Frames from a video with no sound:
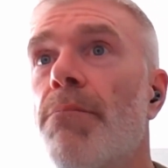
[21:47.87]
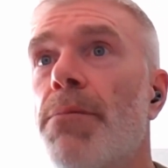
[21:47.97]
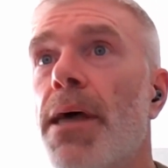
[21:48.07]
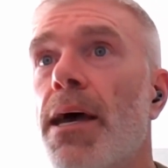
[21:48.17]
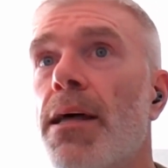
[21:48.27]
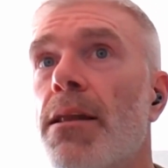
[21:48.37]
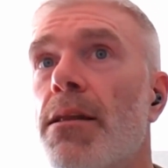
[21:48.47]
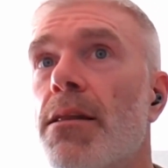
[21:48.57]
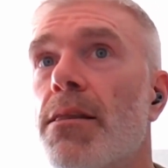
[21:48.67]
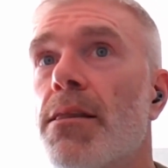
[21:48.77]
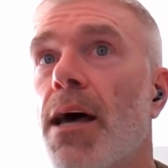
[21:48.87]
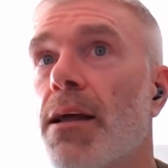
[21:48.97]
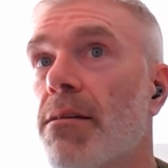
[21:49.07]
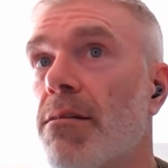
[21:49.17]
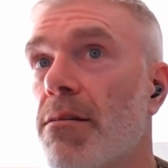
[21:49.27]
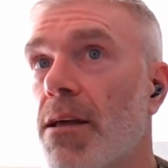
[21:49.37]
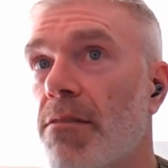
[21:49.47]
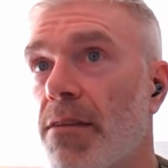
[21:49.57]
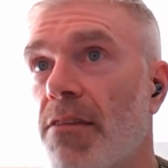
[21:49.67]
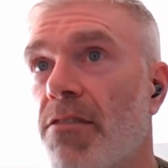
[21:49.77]
then that
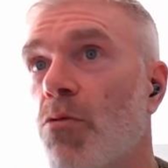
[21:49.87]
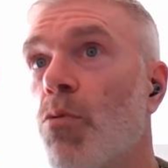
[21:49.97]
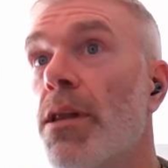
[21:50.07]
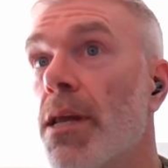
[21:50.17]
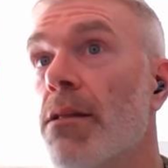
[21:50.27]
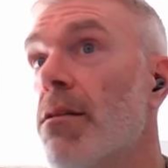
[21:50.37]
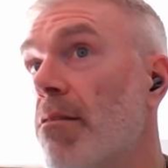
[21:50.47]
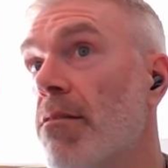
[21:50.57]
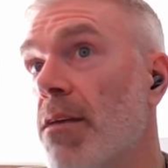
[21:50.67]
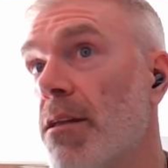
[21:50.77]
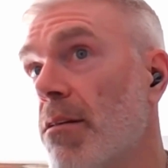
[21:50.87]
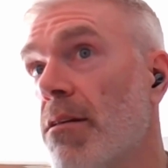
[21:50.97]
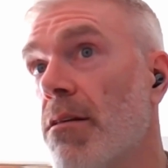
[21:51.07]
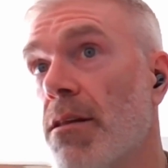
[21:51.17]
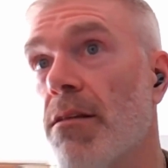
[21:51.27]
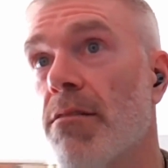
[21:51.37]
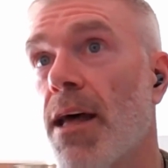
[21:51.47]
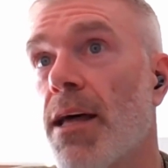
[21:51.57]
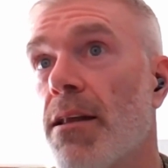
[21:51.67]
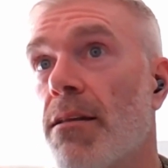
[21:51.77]
assessor will need to sit in the
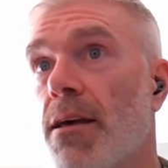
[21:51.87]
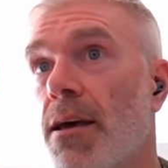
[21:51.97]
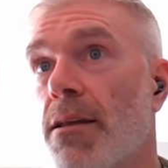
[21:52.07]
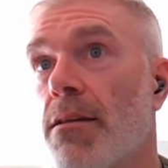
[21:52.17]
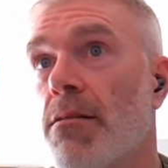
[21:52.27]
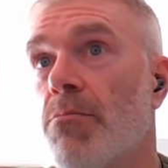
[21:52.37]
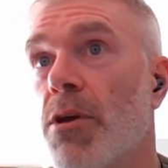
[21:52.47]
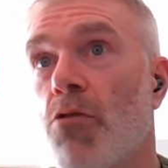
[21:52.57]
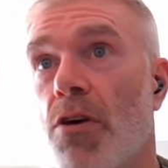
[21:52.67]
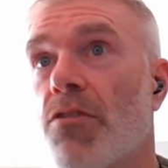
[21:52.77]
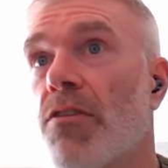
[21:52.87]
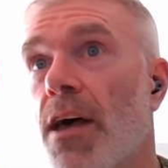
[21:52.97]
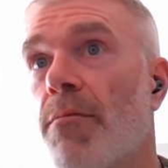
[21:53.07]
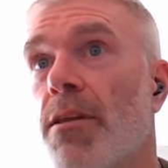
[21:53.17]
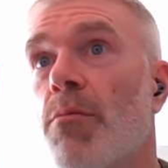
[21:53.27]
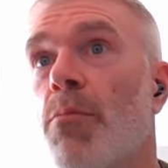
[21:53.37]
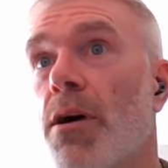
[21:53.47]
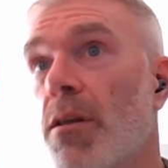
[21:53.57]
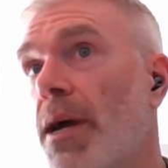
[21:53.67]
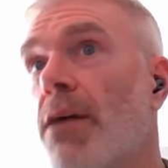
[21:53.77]
stand and be cross-examined by
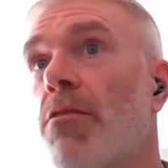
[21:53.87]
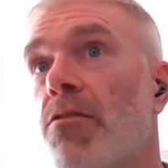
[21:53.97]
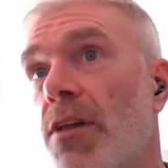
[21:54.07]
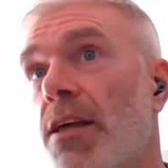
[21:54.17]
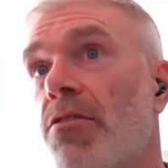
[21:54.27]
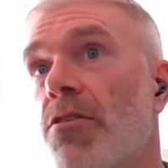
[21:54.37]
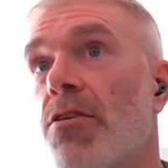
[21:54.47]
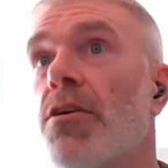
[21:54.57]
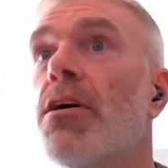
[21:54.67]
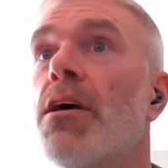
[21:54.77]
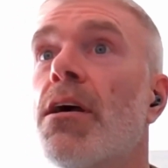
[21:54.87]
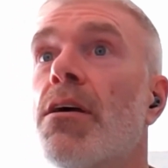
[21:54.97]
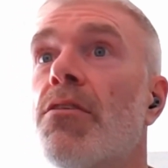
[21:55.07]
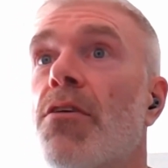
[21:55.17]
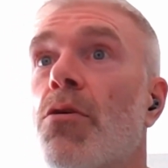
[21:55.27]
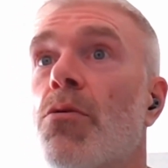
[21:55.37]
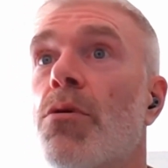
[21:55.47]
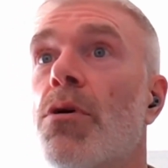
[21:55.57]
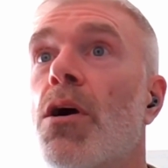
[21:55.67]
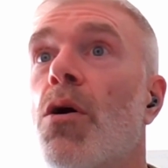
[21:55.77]
the parent's solicitor.
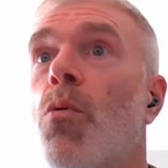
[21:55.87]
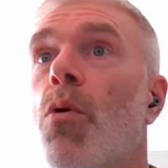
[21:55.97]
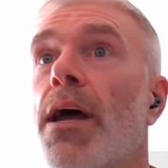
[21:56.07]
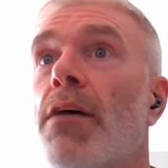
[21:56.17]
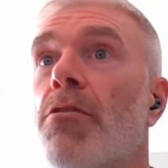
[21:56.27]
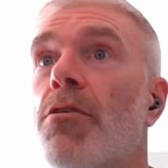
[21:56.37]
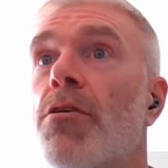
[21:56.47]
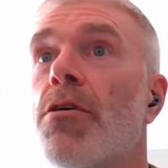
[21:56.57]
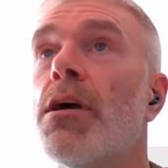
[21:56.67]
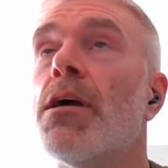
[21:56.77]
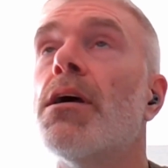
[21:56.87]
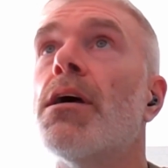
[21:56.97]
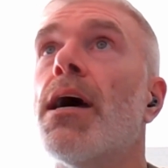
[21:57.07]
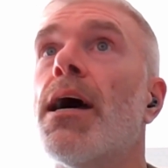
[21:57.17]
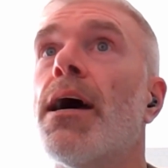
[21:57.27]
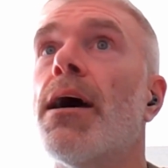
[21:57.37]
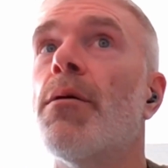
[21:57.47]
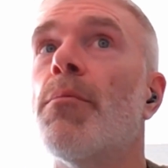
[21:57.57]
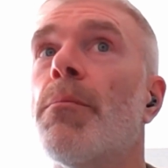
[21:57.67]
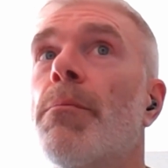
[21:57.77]
So whatever
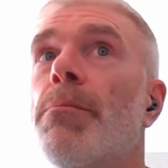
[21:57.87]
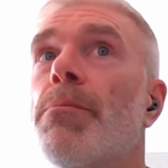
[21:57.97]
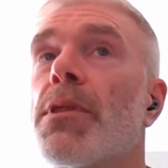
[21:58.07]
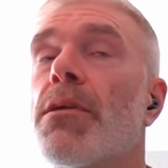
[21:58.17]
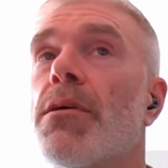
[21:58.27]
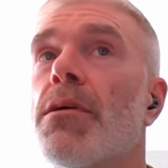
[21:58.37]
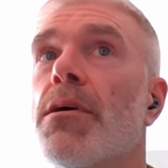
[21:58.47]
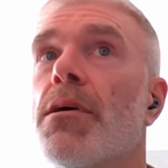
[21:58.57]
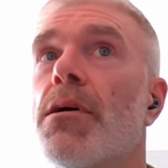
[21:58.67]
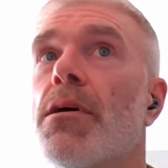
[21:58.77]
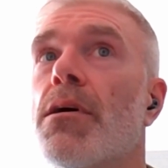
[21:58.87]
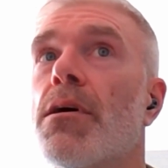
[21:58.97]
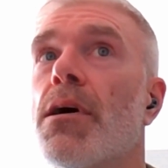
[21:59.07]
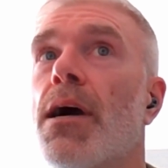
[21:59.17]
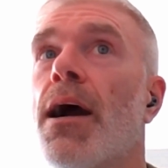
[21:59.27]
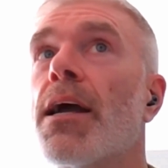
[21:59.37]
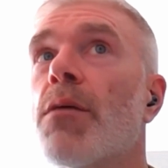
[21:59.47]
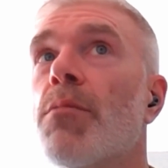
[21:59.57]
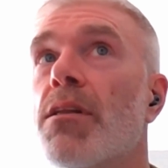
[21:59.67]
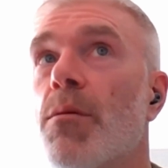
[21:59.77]
um,
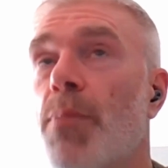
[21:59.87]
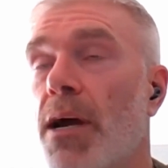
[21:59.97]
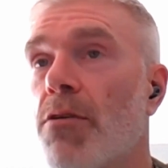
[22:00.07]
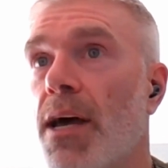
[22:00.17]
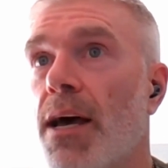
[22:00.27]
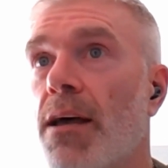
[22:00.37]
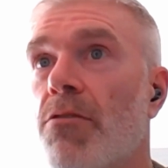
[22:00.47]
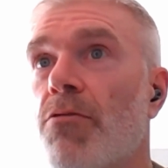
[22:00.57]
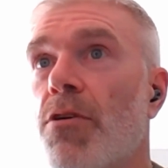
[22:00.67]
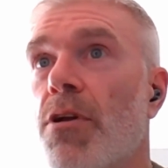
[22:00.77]
arguments the parent has for